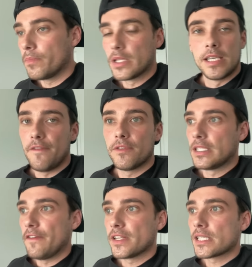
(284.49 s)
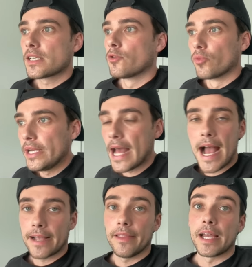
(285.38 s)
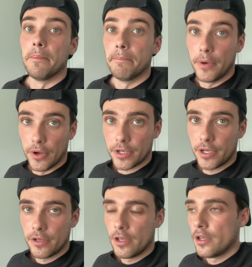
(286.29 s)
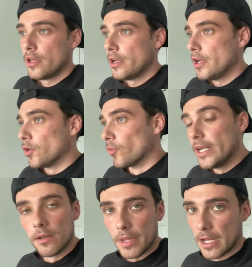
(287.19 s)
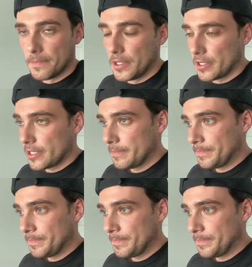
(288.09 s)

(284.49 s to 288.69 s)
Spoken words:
Defenses can read Hackett like a book. Read him like a book.